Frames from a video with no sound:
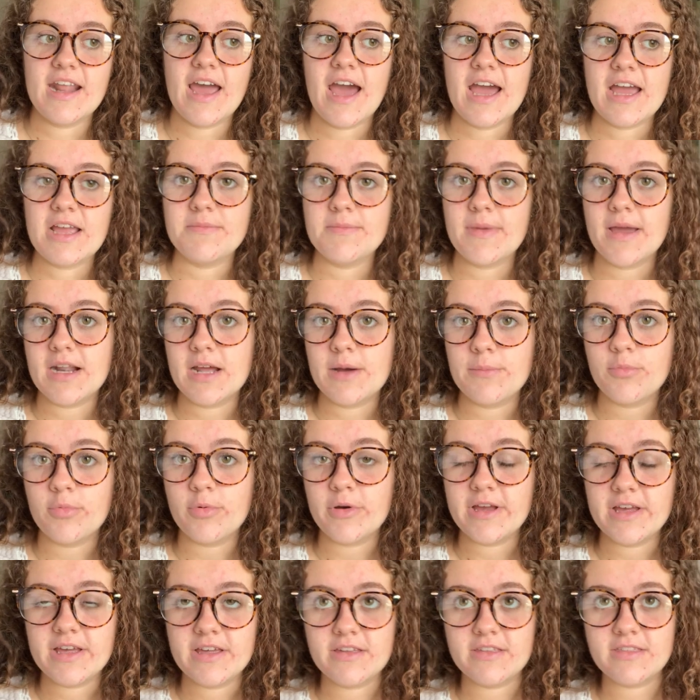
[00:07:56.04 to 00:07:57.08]
I met up
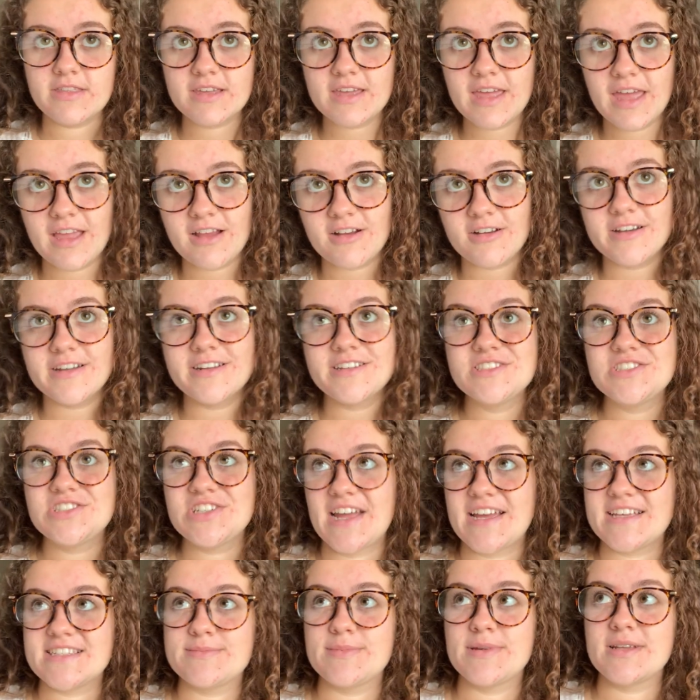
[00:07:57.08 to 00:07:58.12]
with Karen,
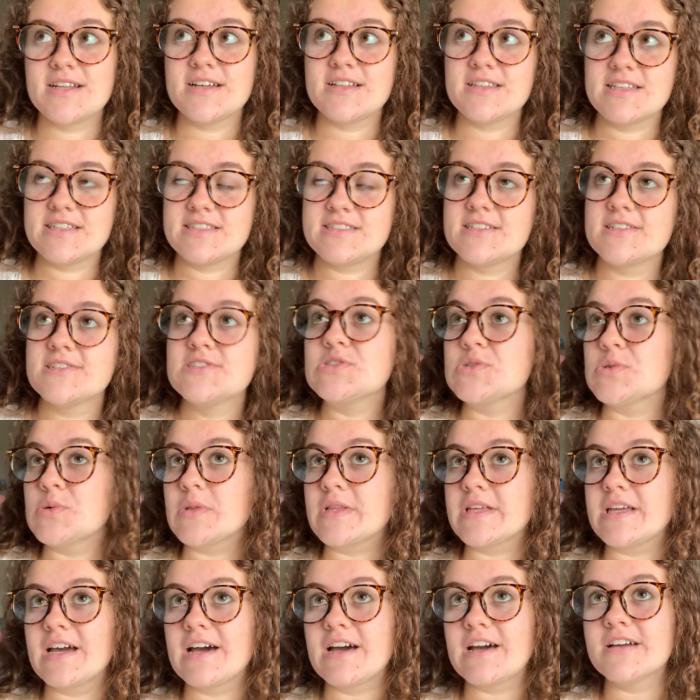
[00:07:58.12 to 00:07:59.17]
Jasmine, Alyssa,
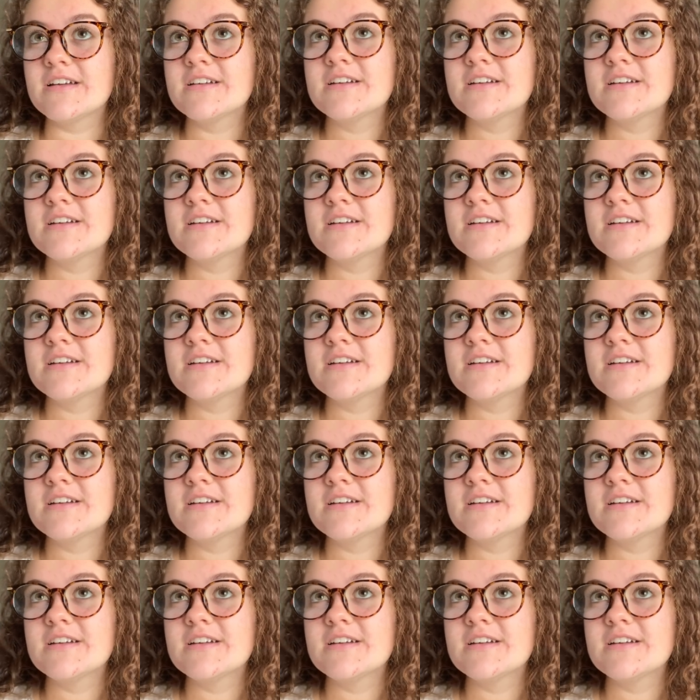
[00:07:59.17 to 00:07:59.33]
Julia,